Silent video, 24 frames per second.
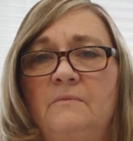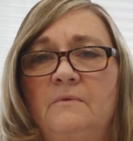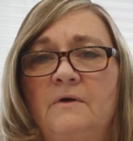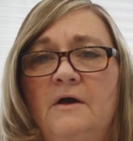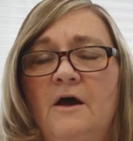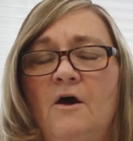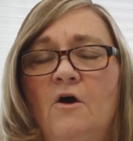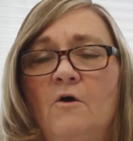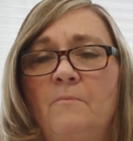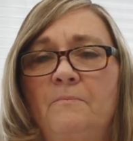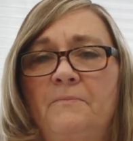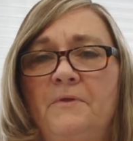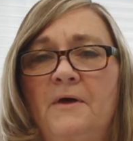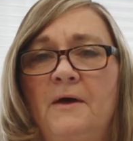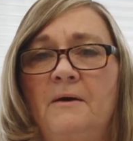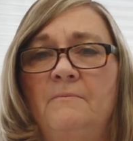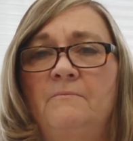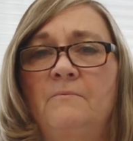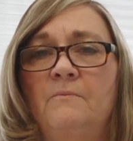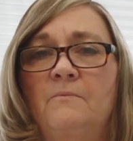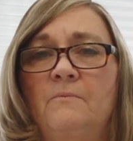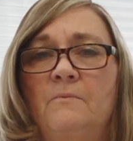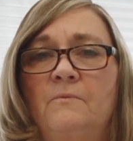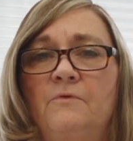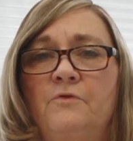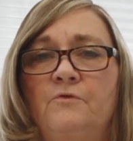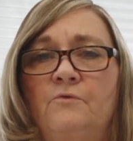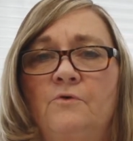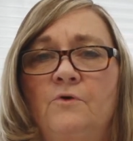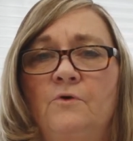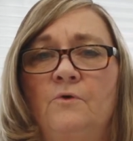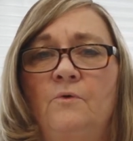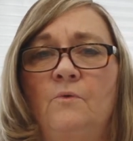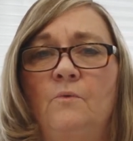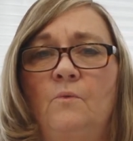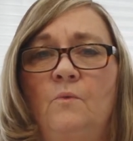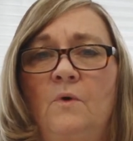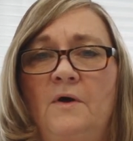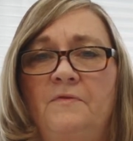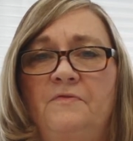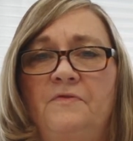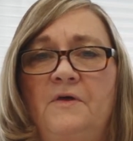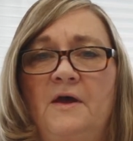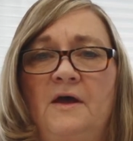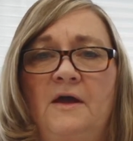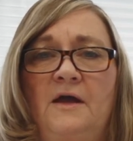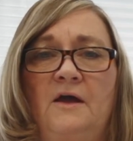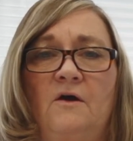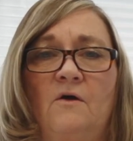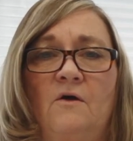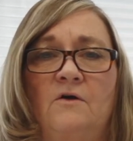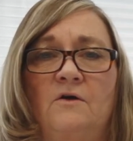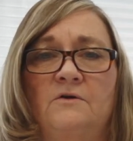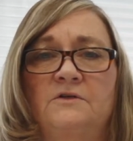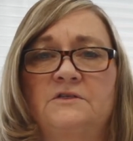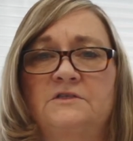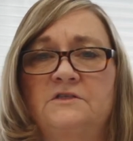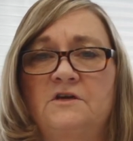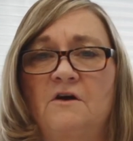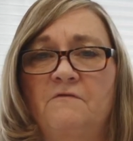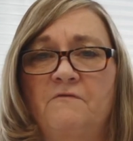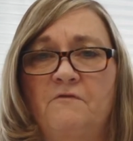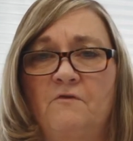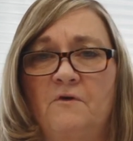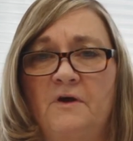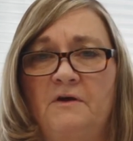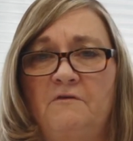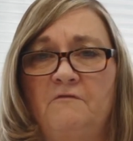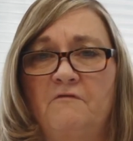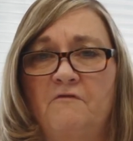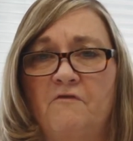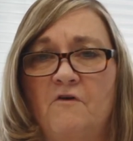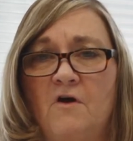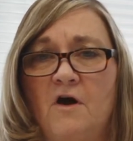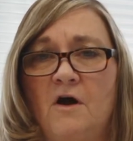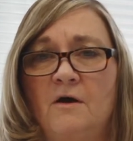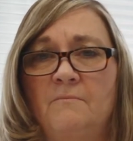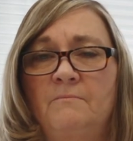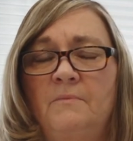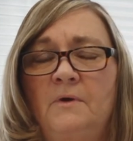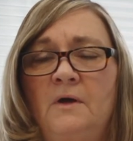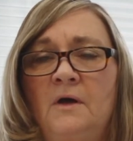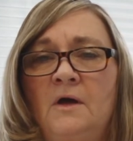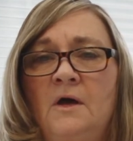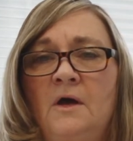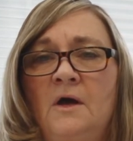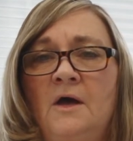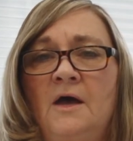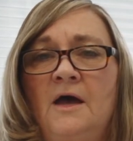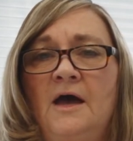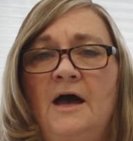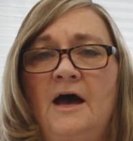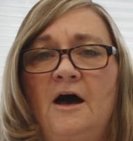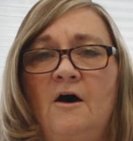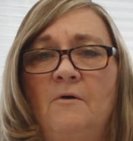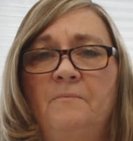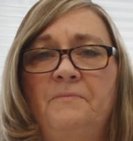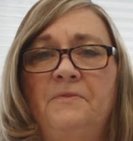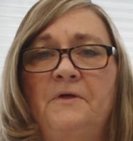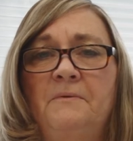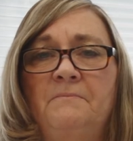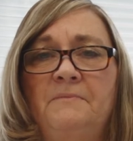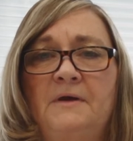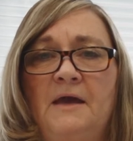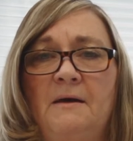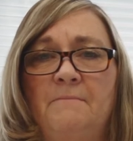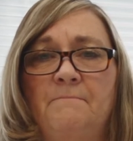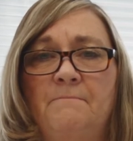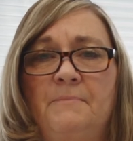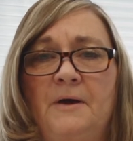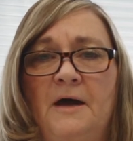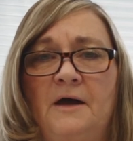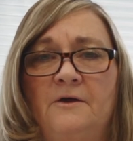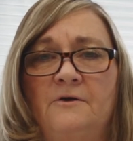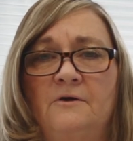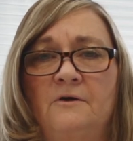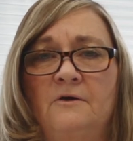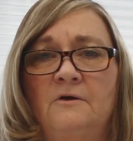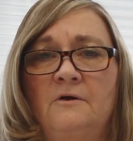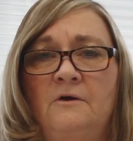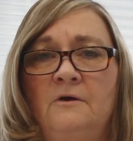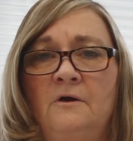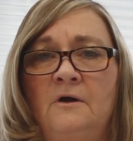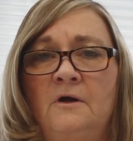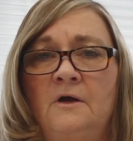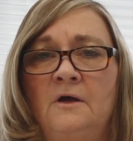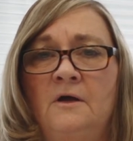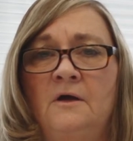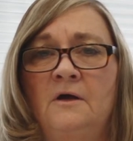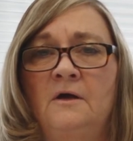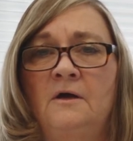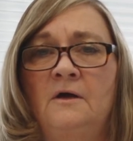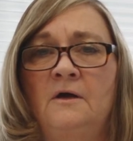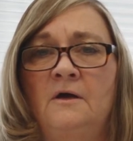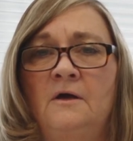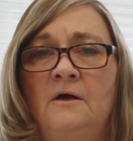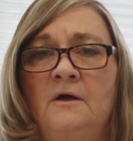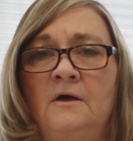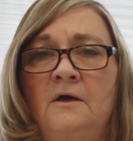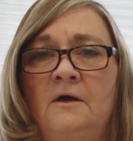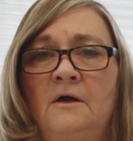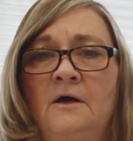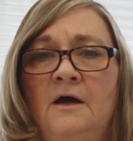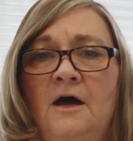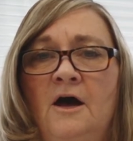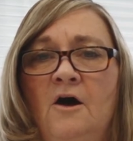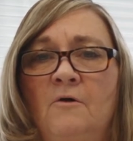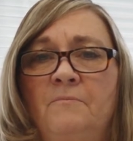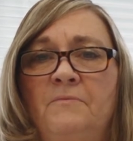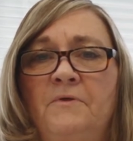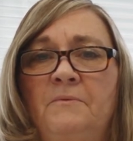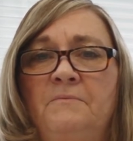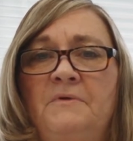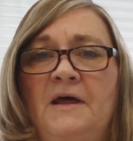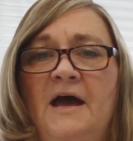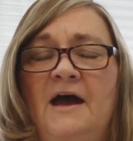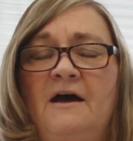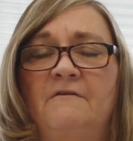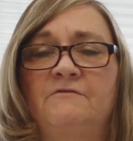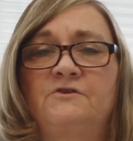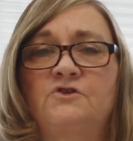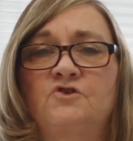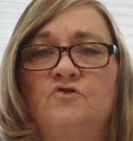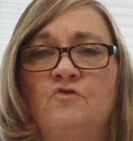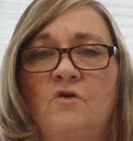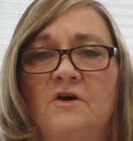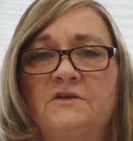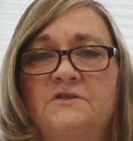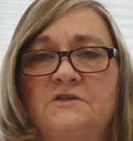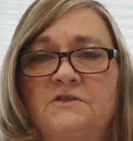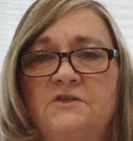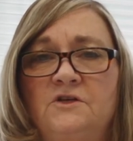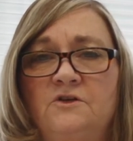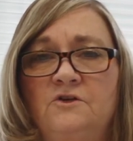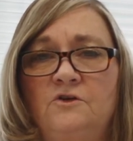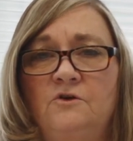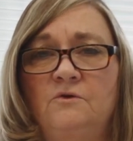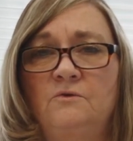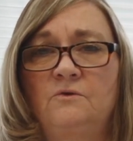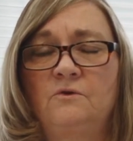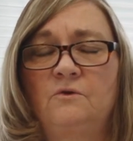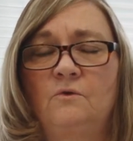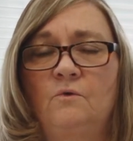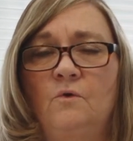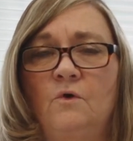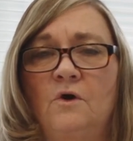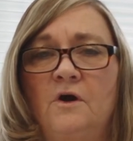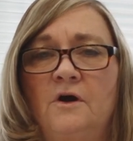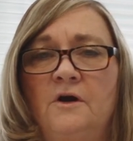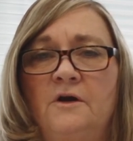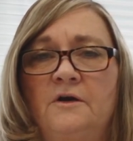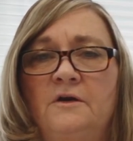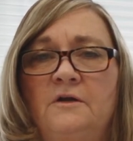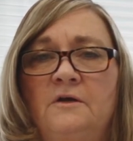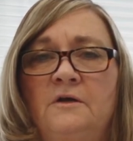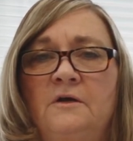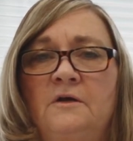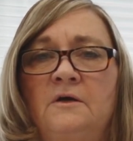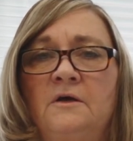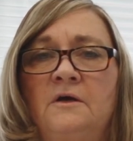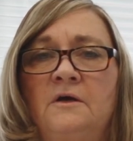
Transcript: help them through what they are suffering from, help them get better, help them to have trust in you, Lord.